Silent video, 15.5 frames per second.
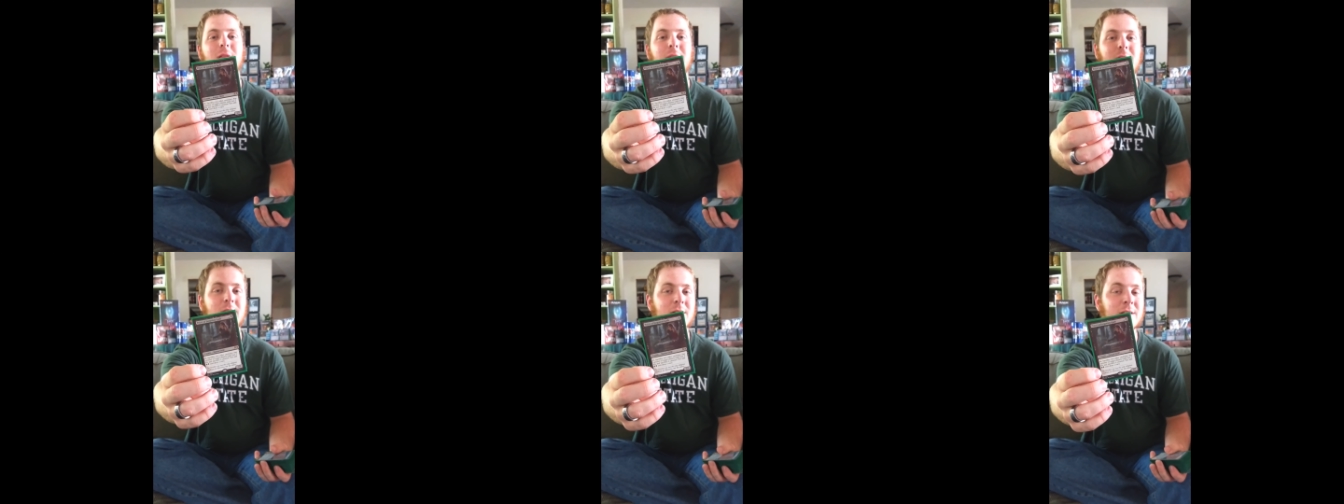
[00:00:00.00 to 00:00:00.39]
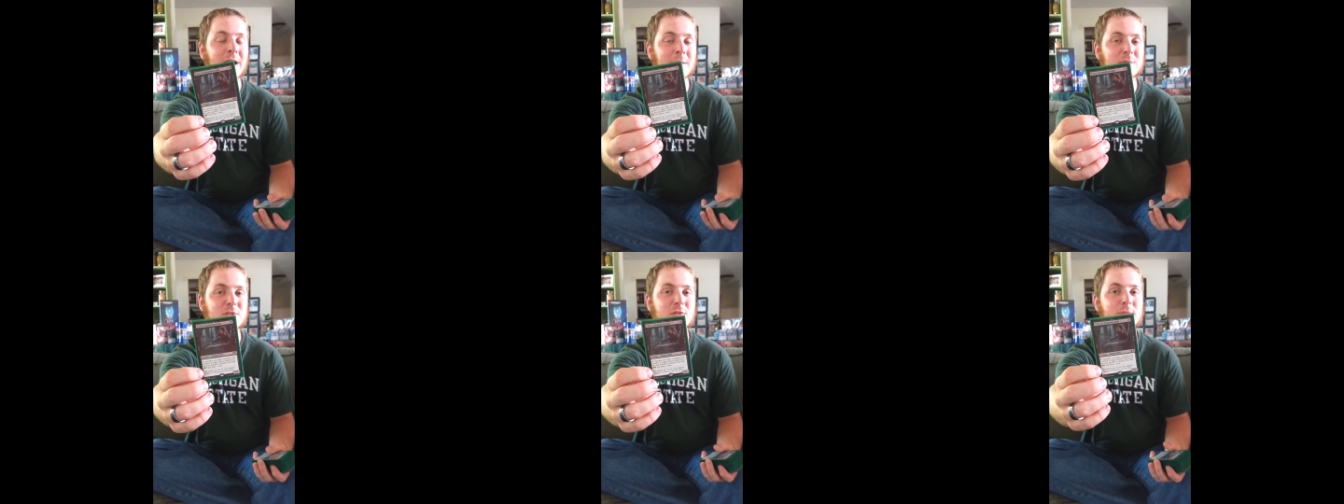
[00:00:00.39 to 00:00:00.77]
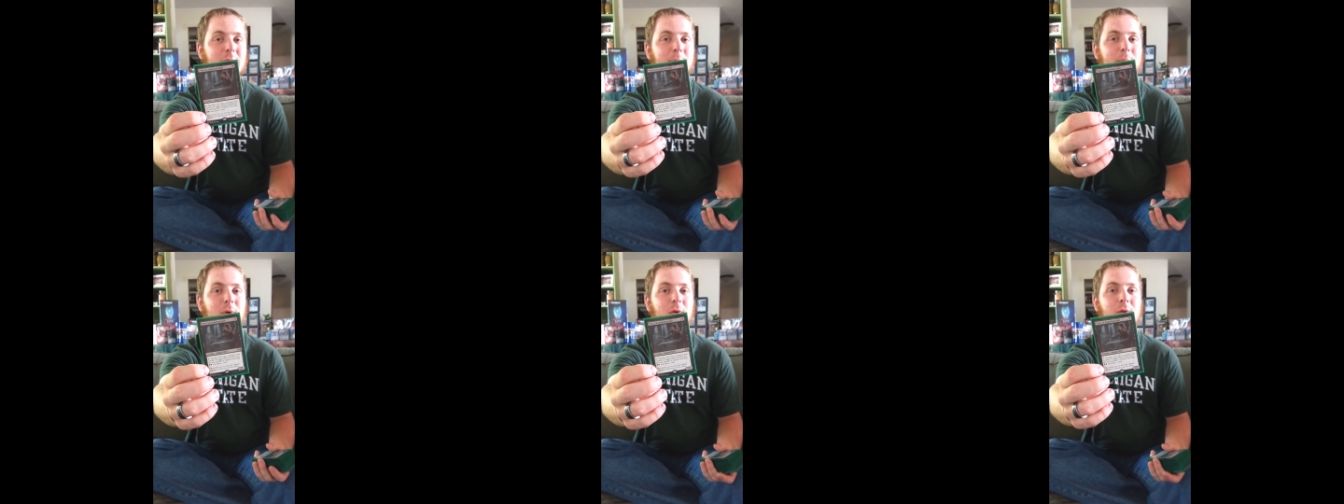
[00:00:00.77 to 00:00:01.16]
dealing damage to
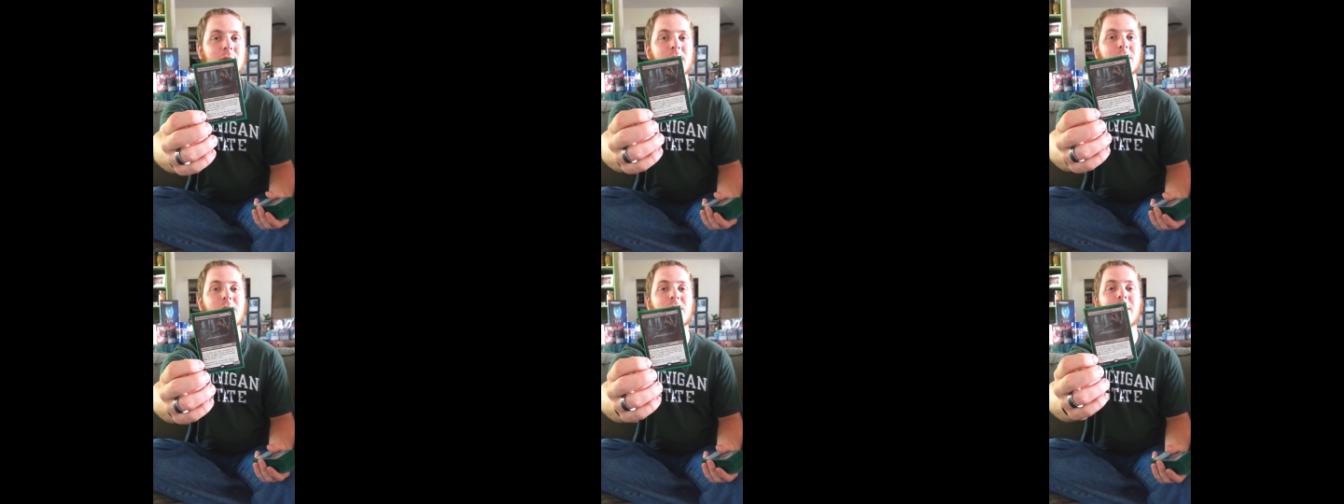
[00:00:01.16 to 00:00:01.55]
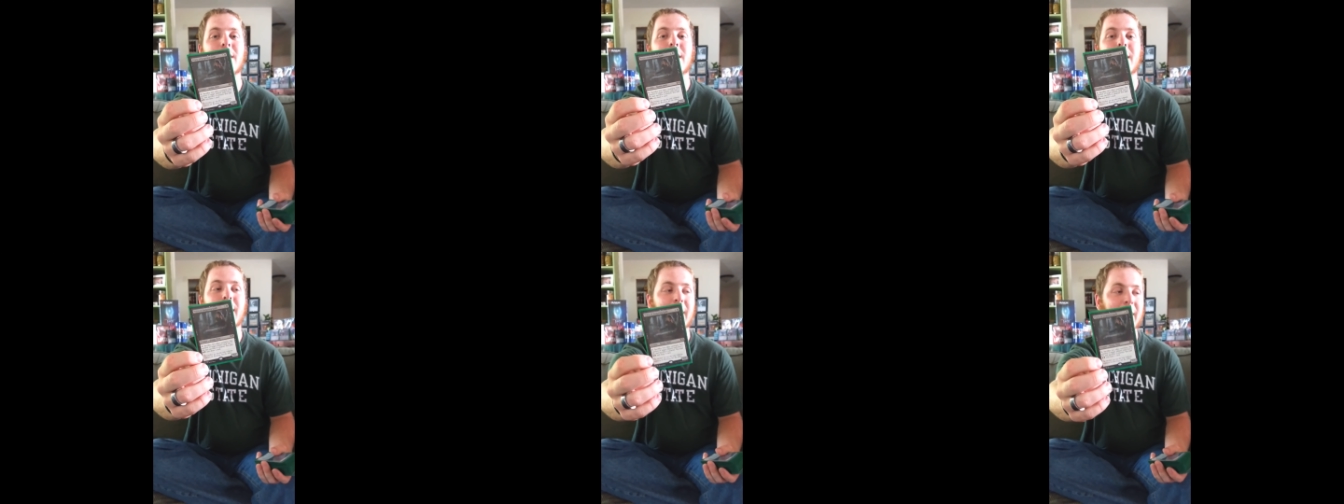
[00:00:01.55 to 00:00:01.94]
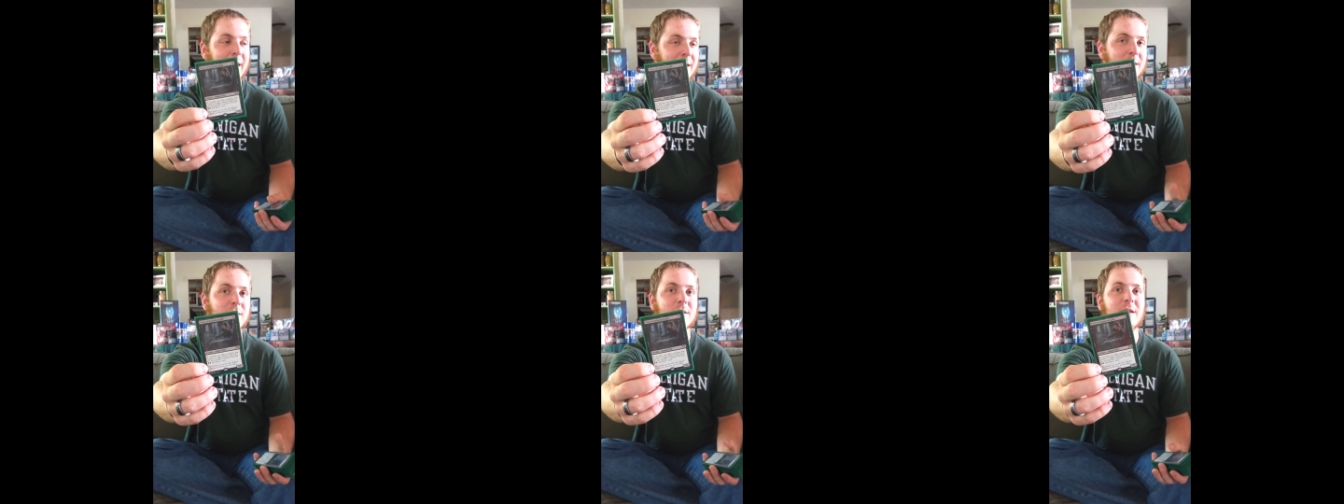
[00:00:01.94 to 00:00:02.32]
my opponents,
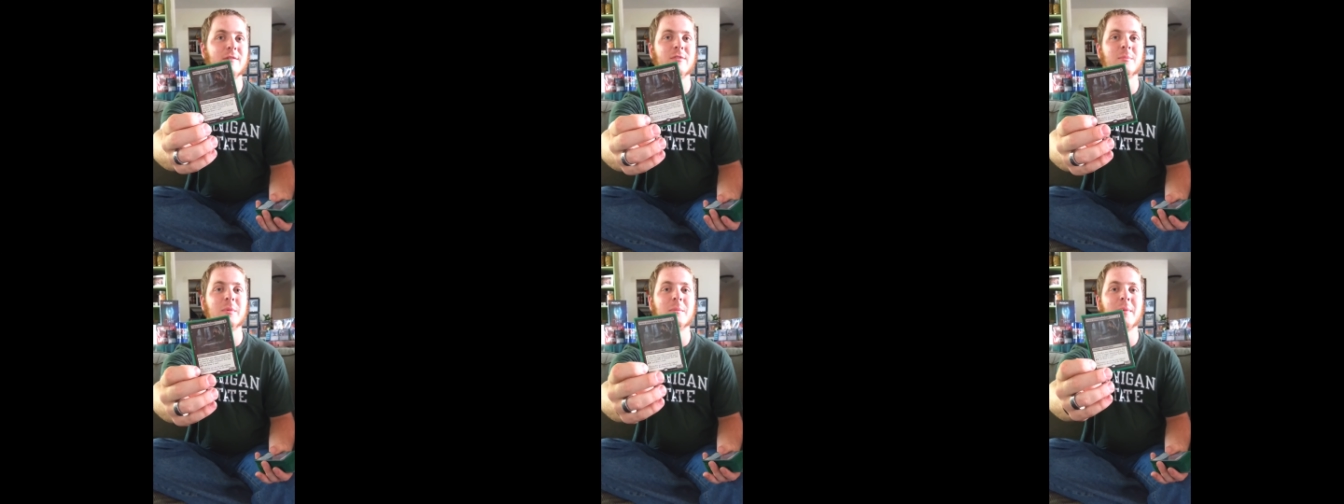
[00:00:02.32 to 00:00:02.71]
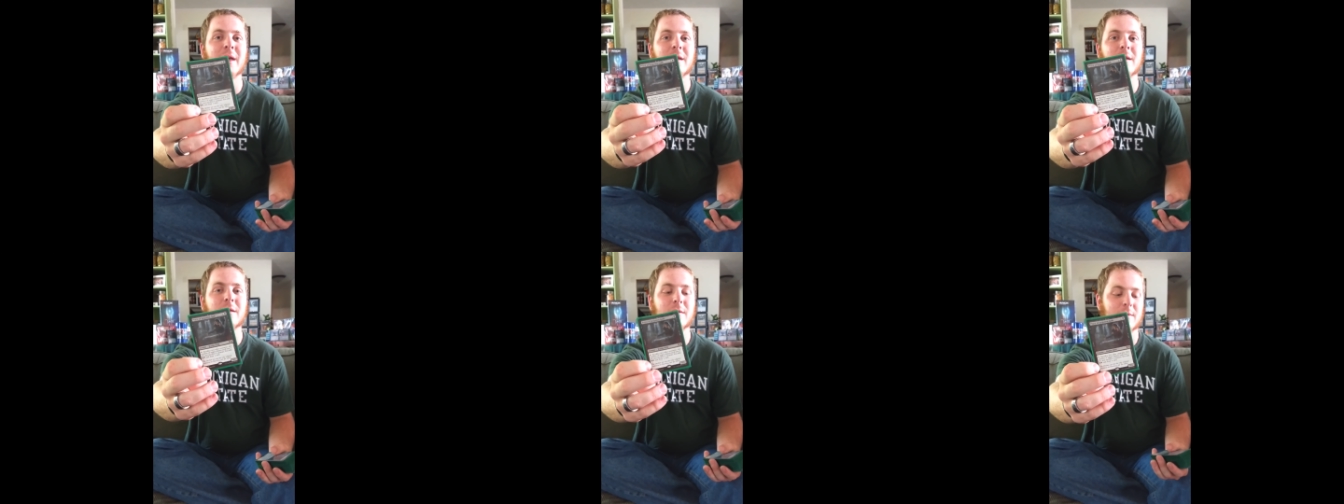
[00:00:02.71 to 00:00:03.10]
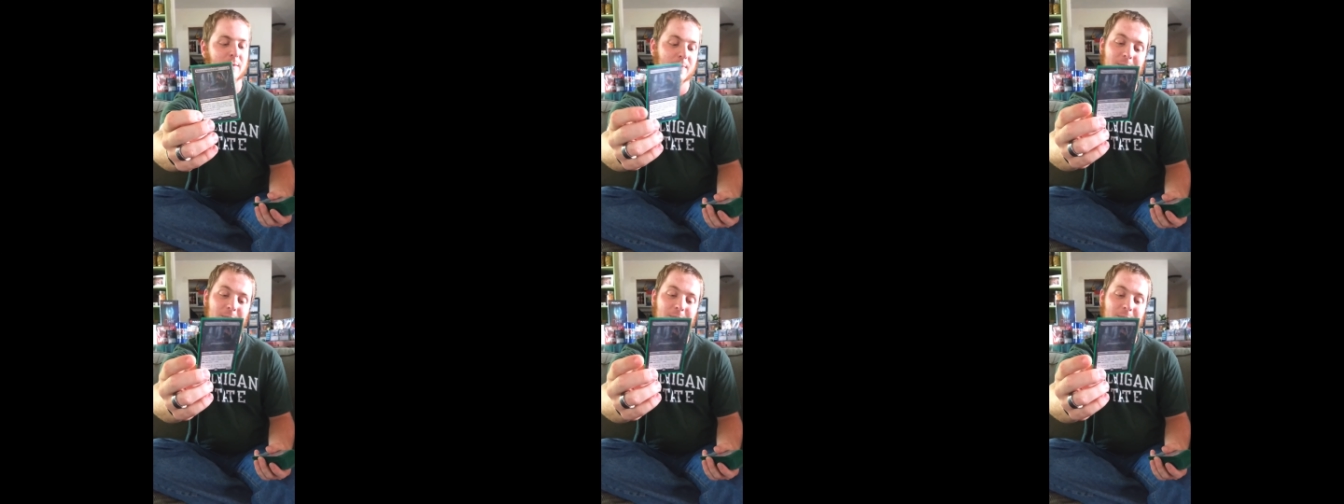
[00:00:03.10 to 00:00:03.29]
and giving me mana